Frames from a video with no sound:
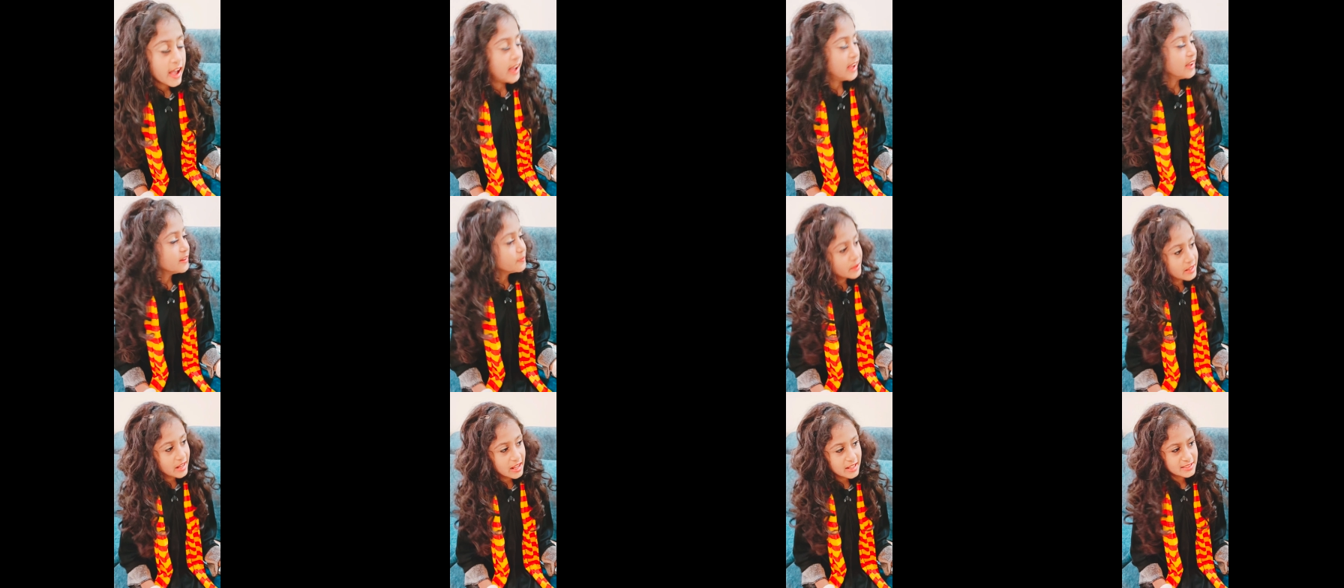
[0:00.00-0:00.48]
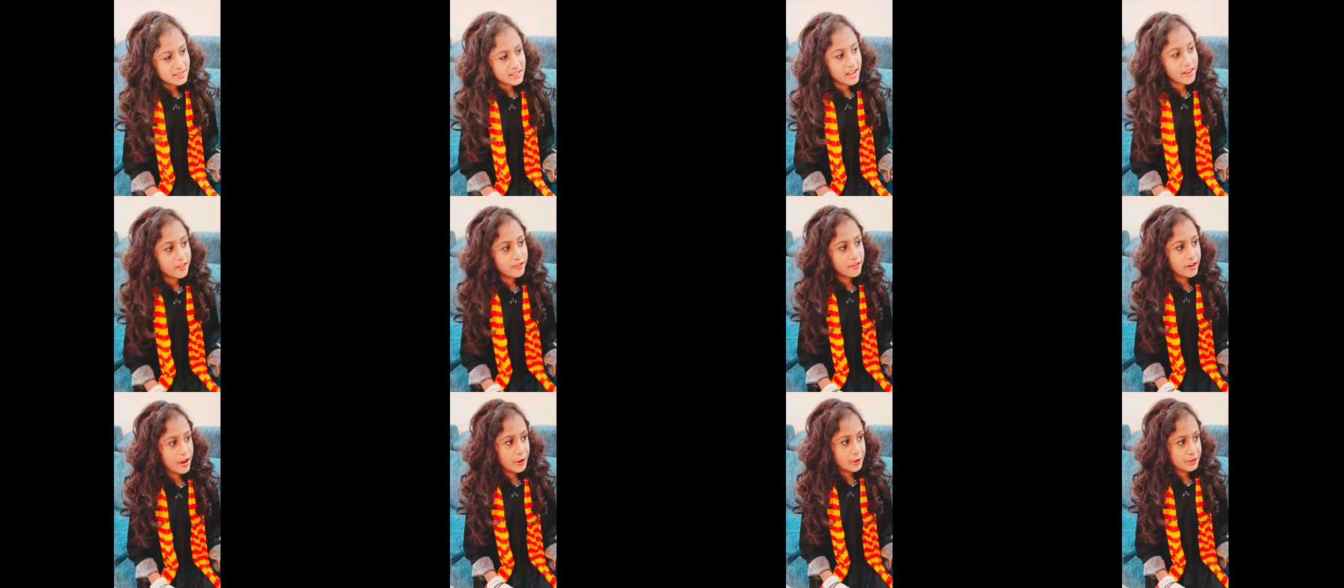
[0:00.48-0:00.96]
I've been
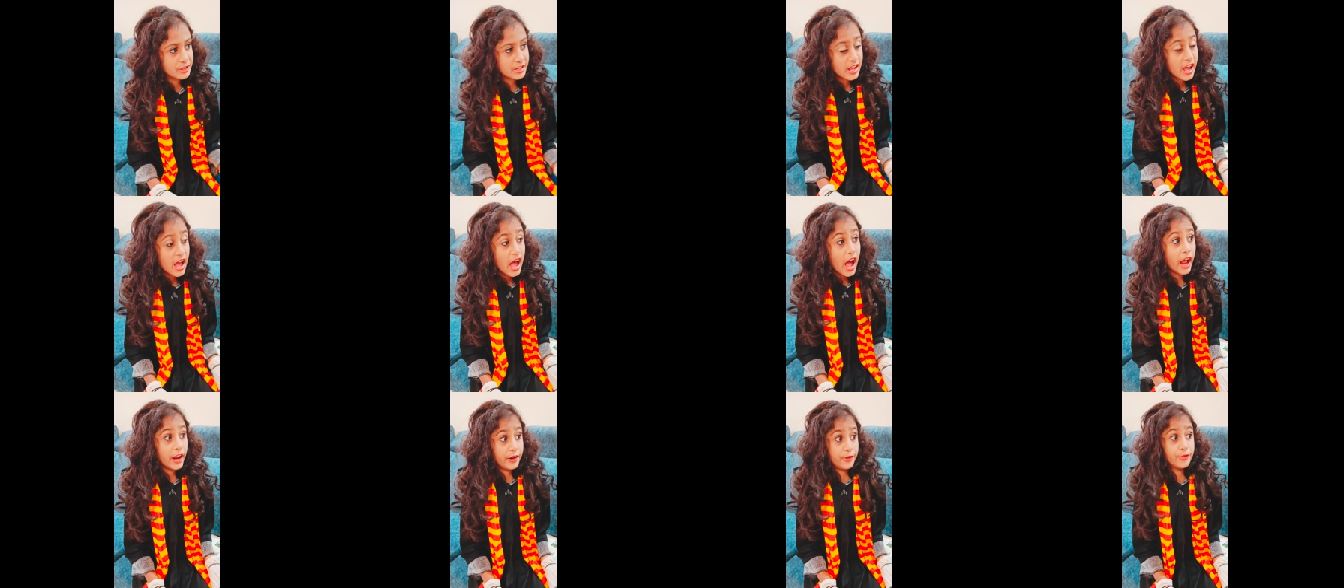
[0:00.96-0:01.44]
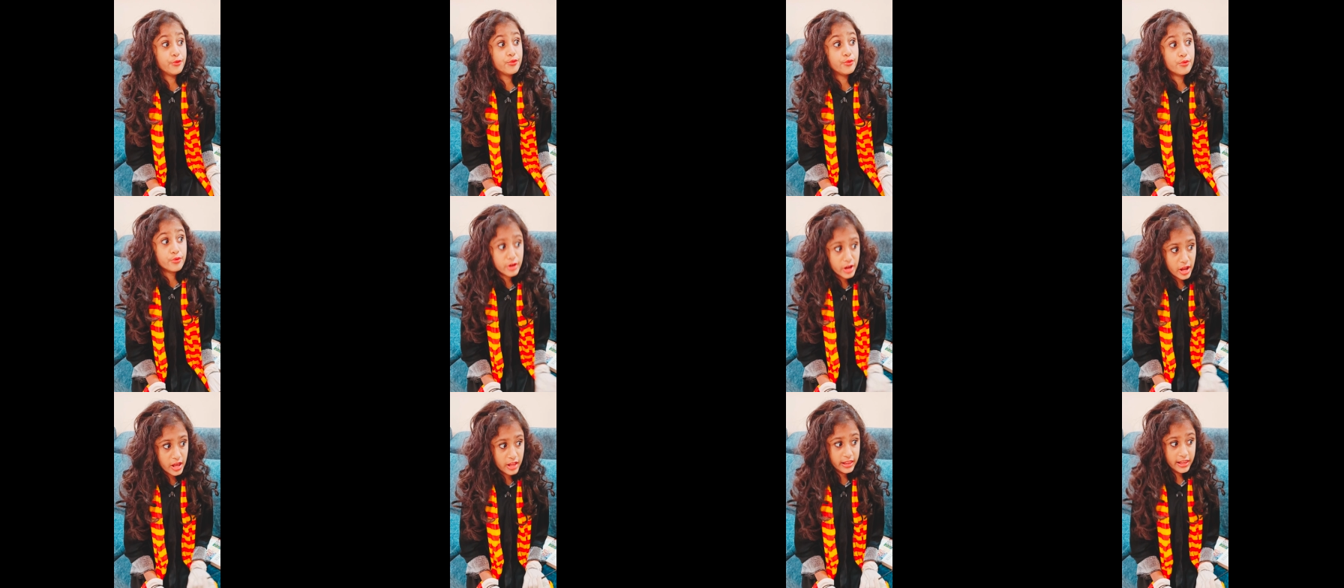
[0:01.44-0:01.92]
asking around. I
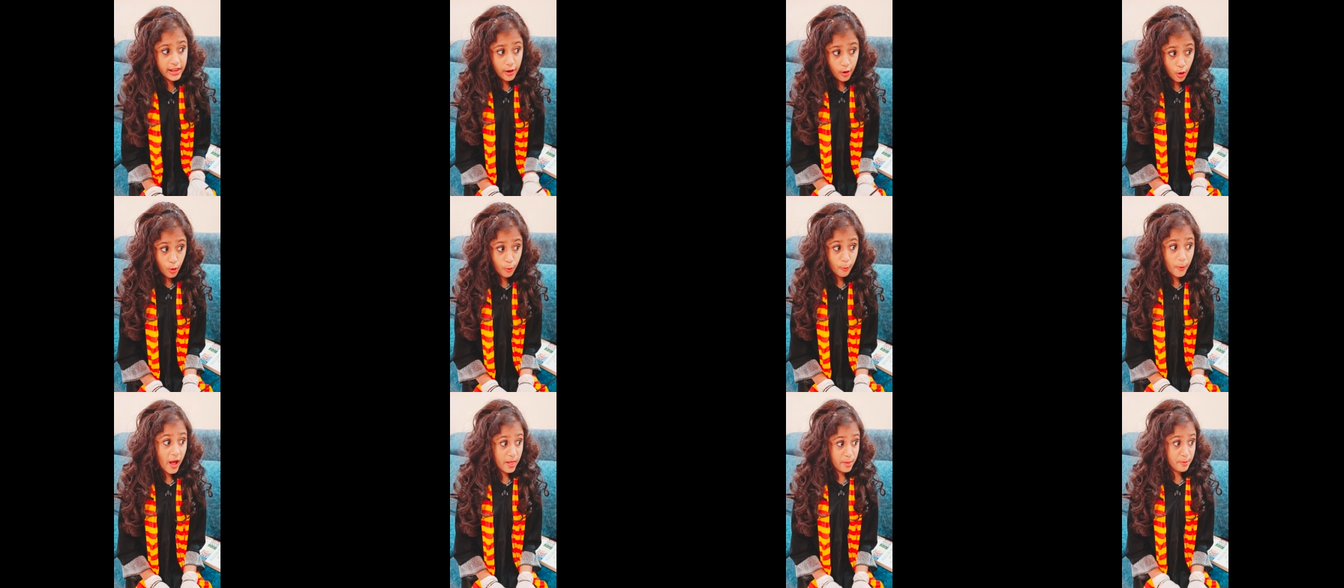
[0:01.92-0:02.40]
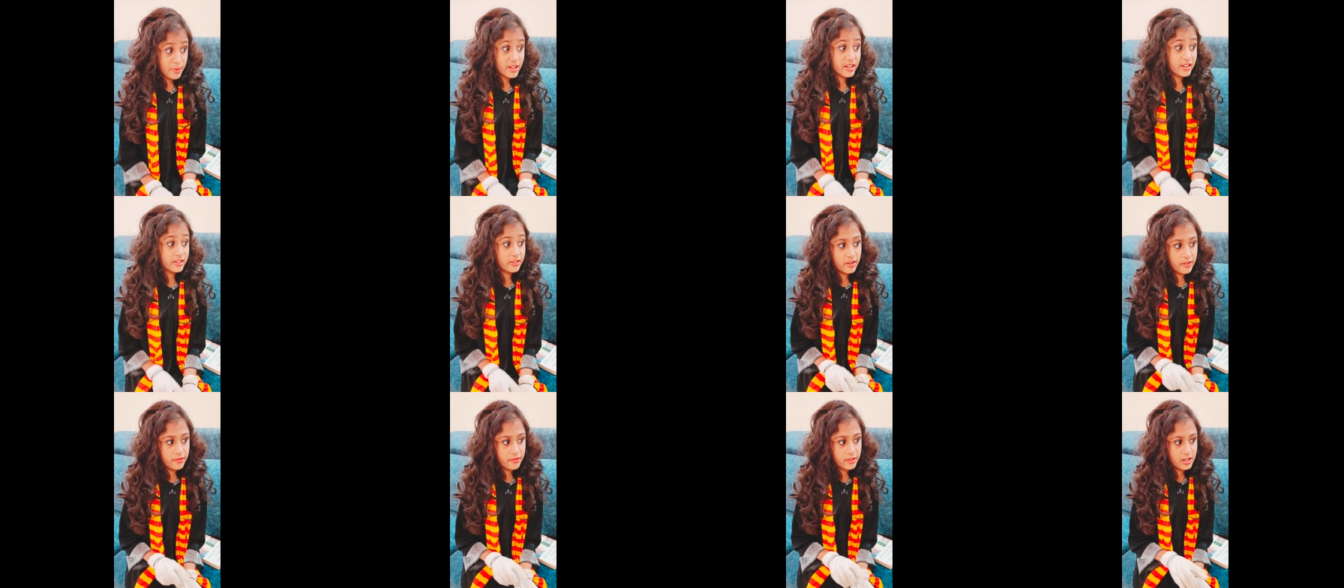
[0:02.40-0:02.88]
really hope I'll be
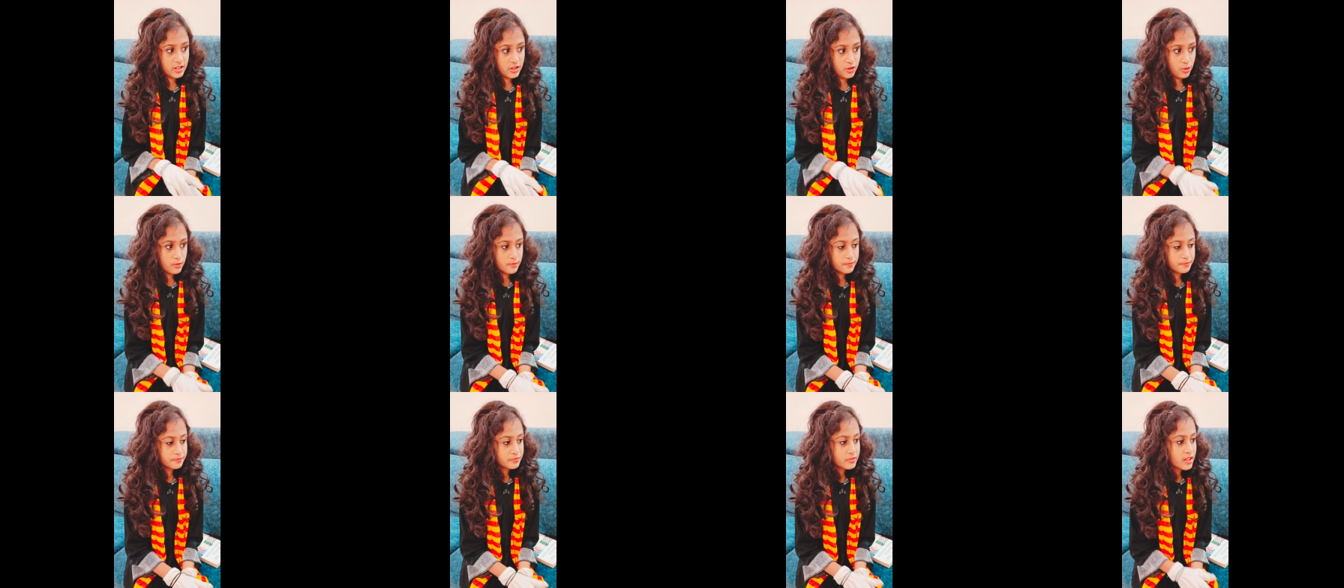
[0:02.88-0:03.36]
in Gryffindor.